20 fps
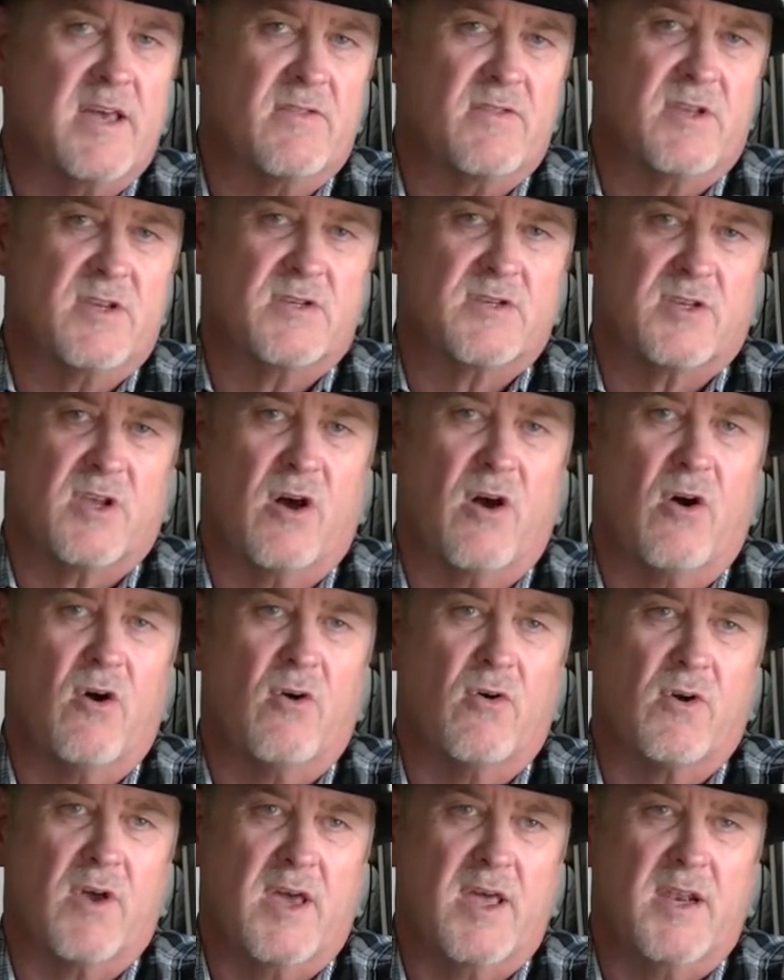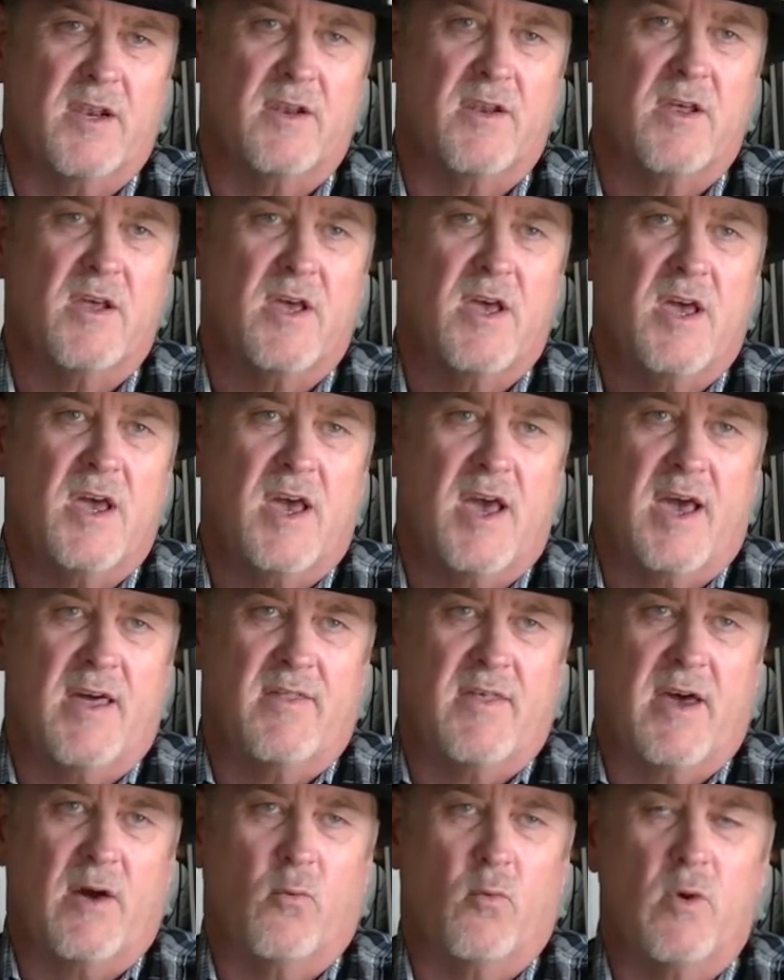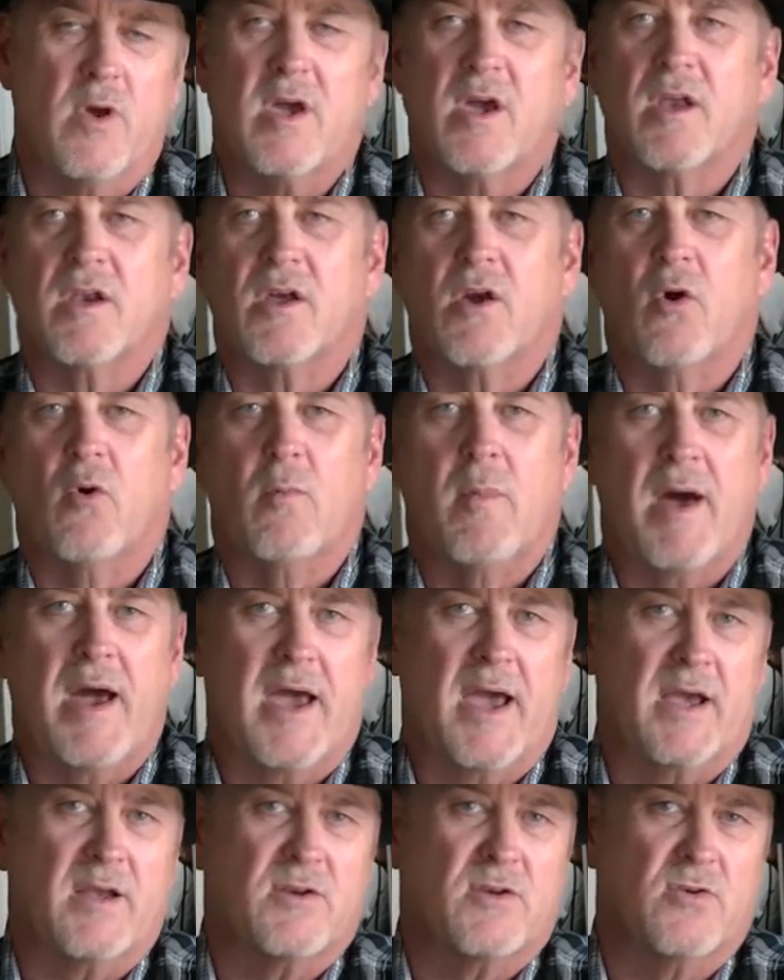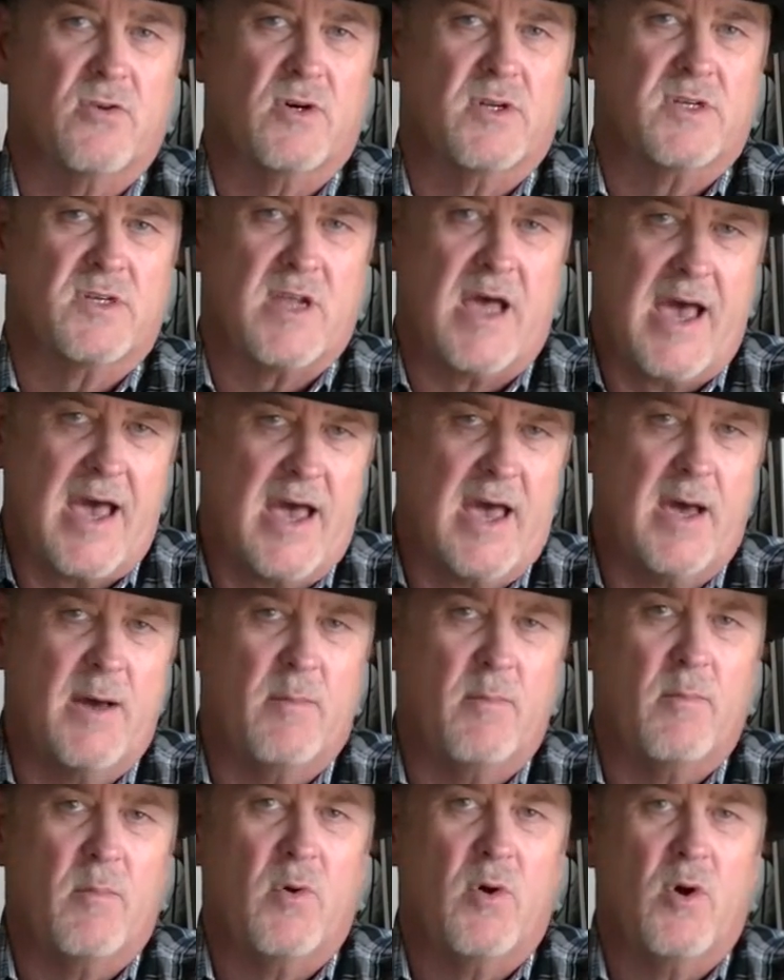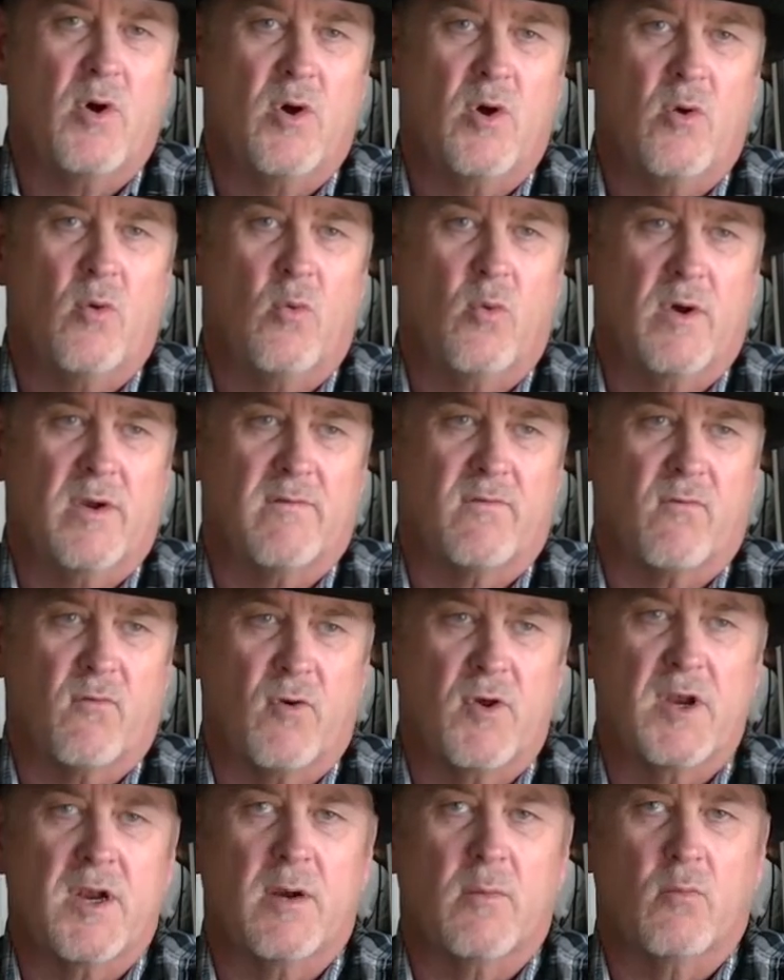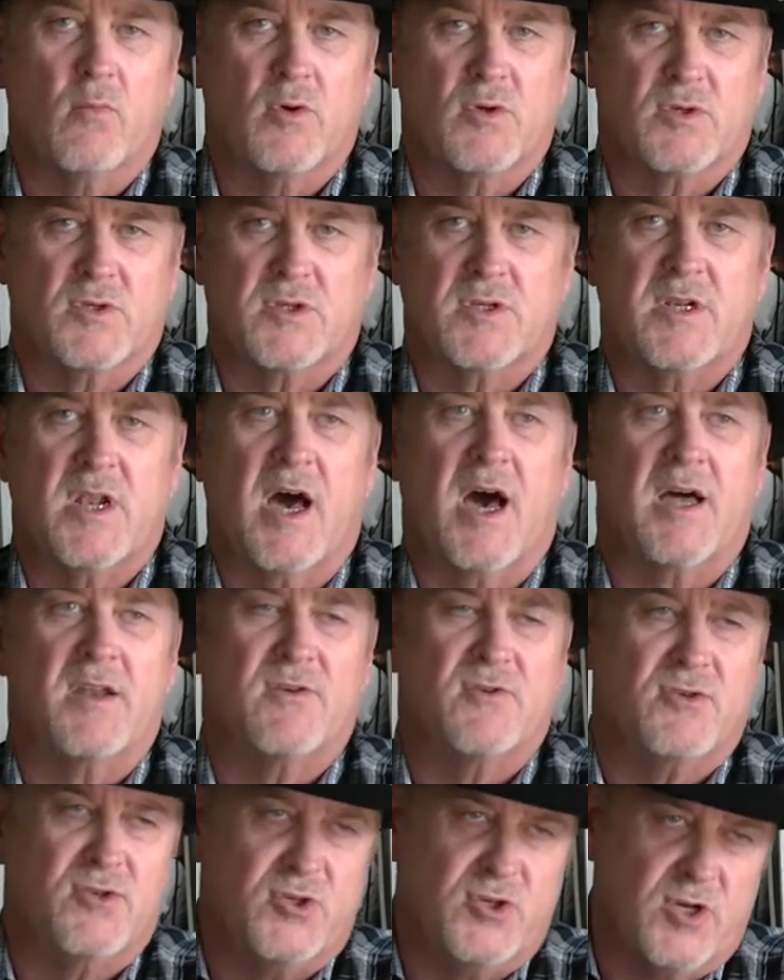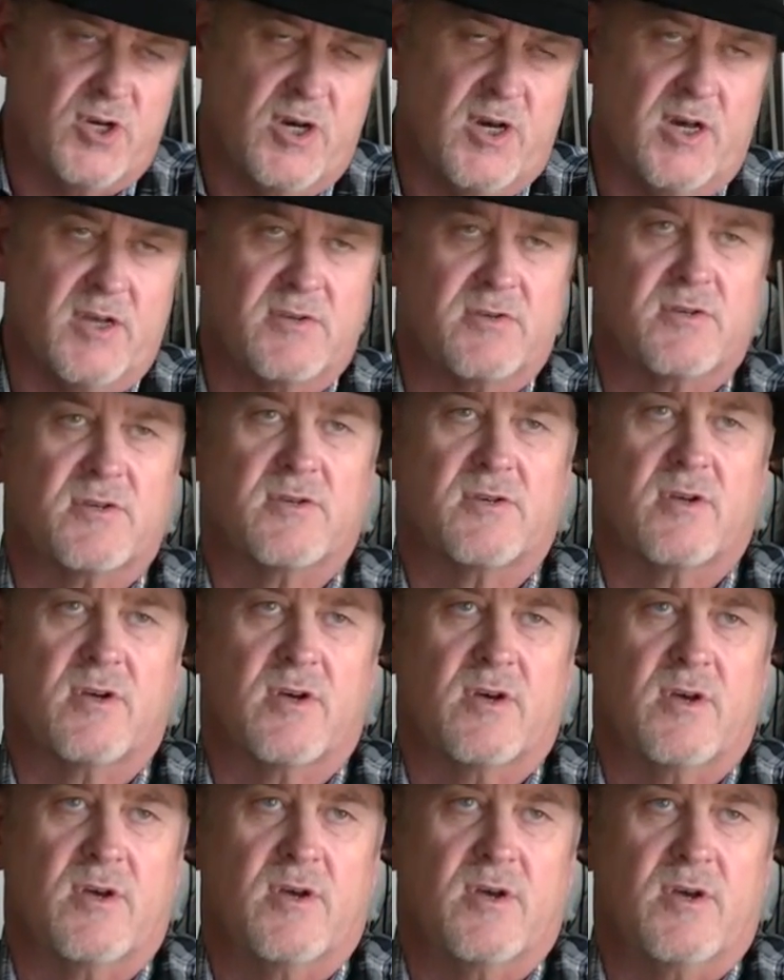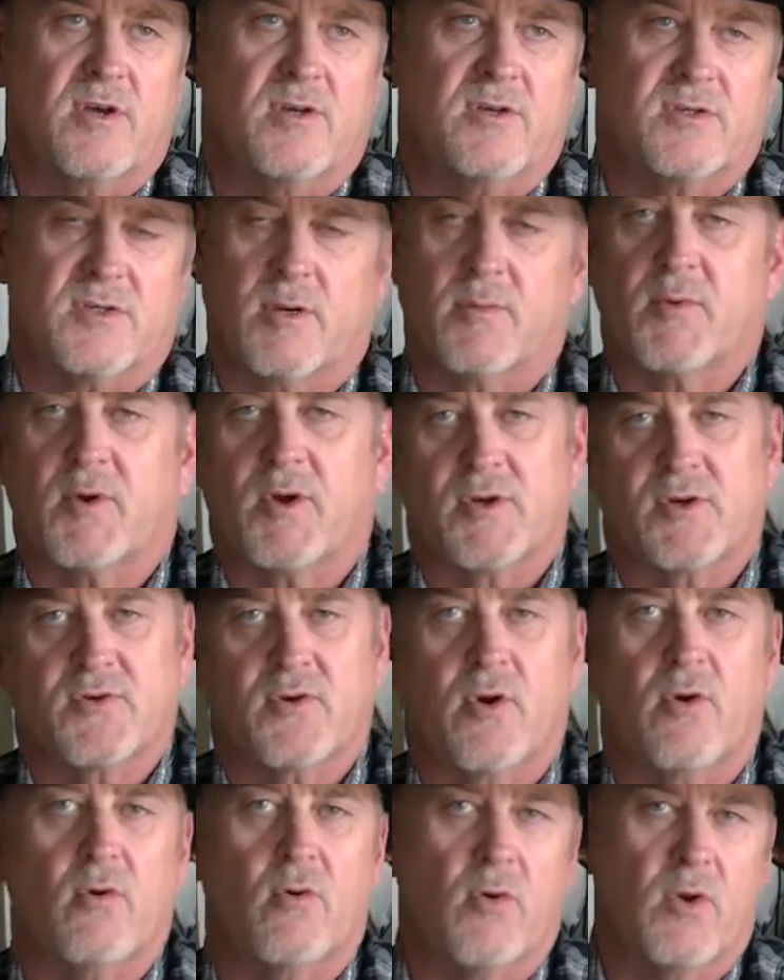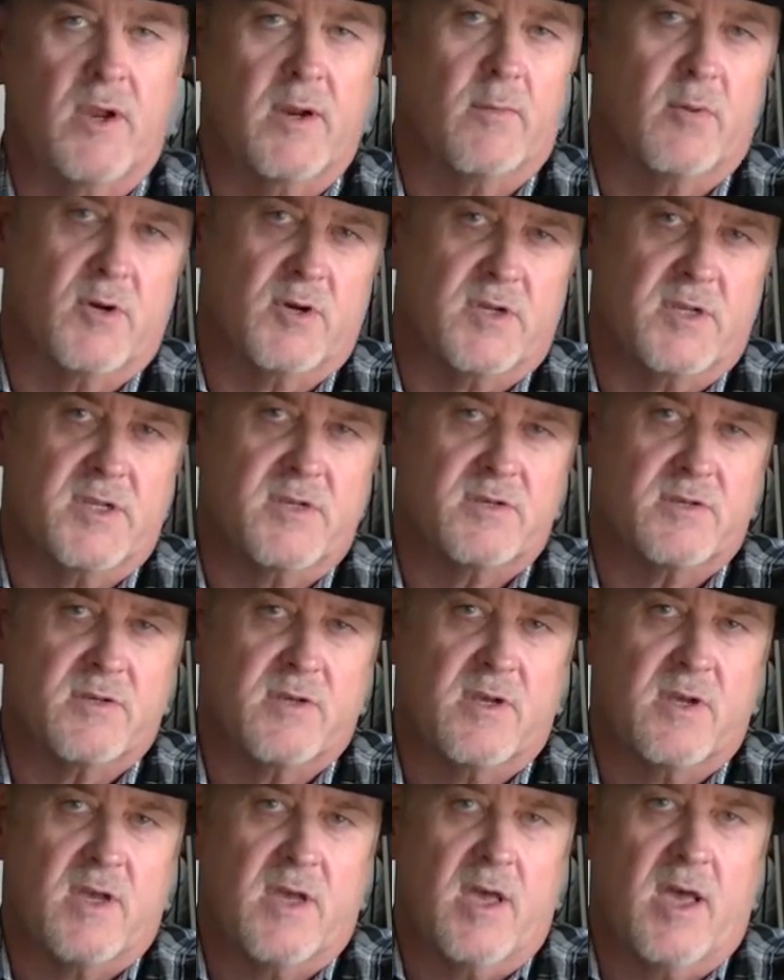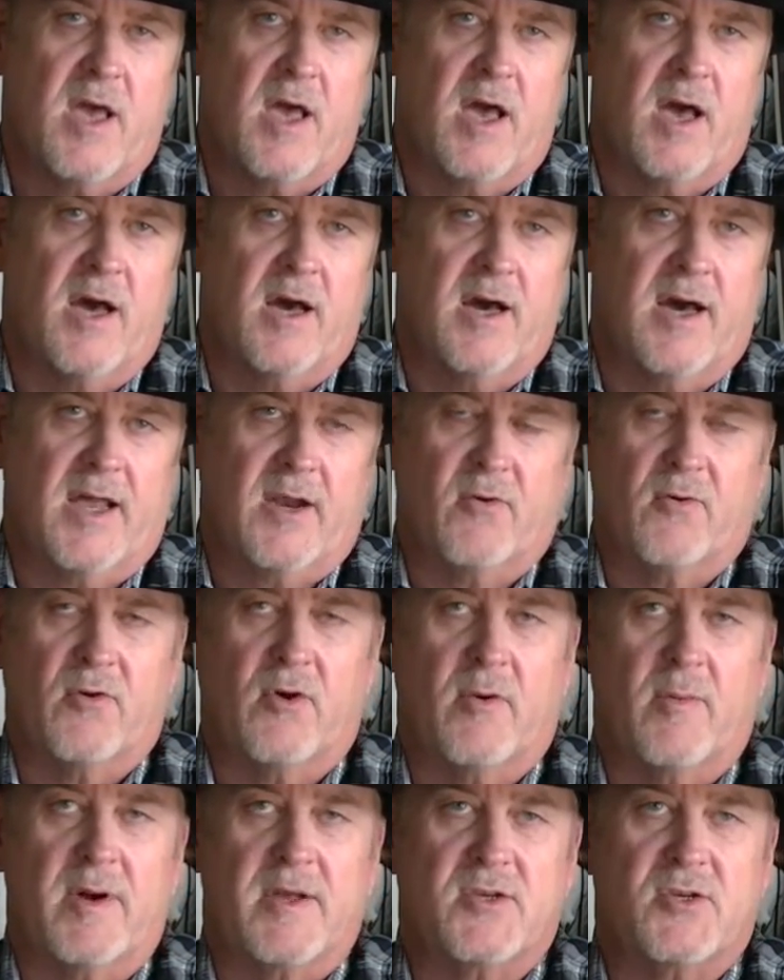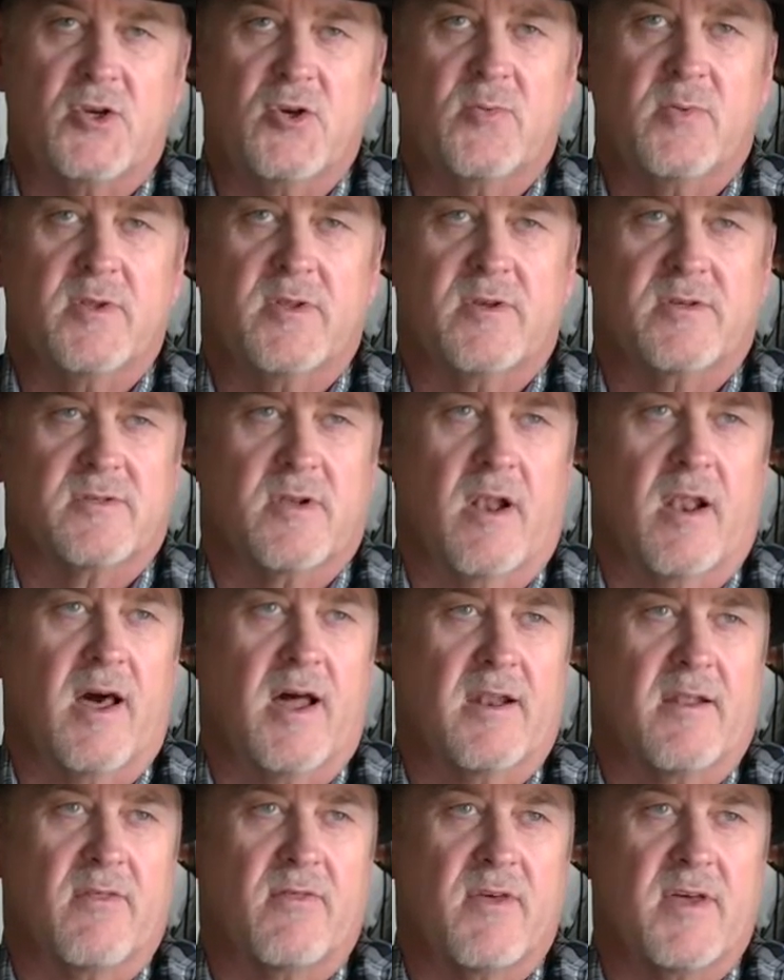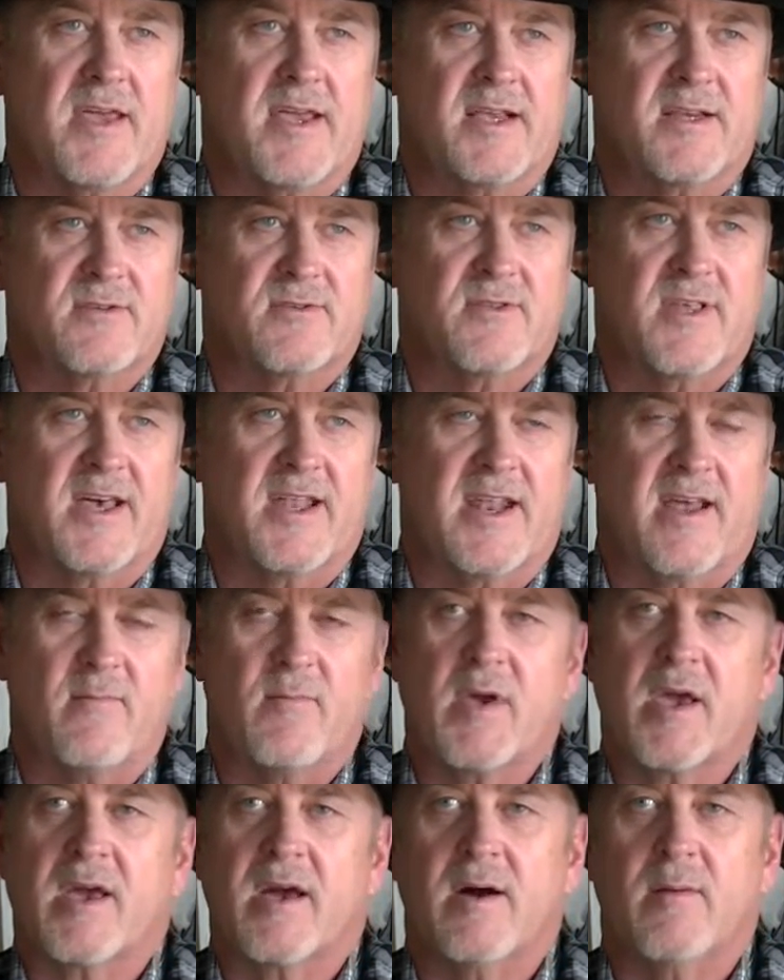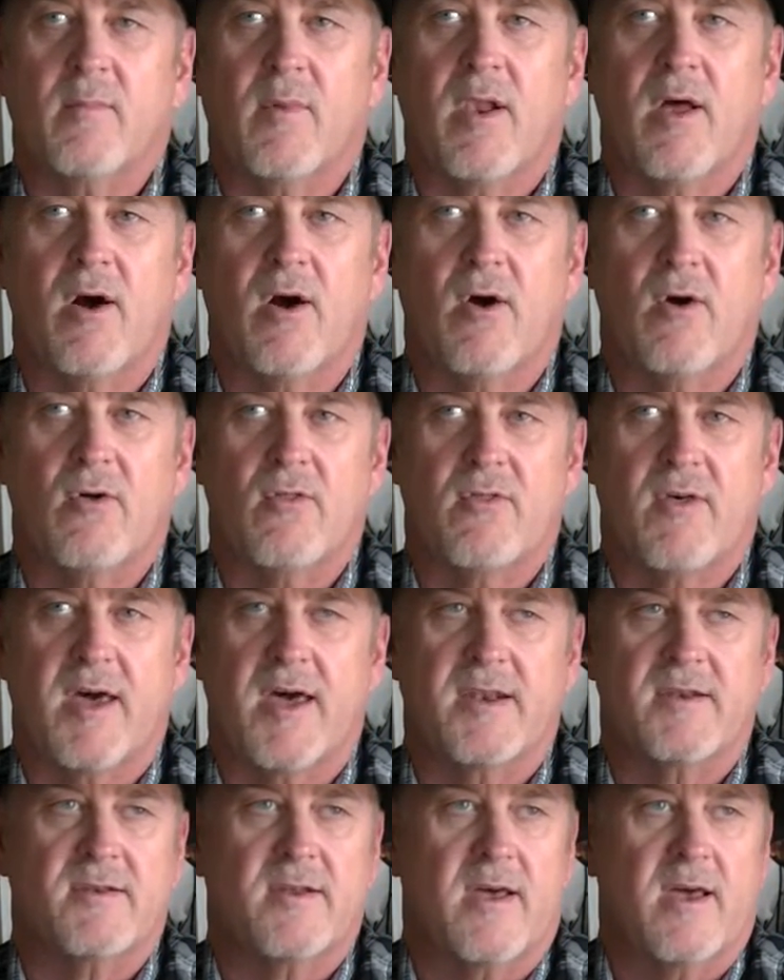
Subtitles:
in this song, and that we could go back to a time when freedom was not just some controlled liberties. I don't know about you, but there's a lot of things that have become law that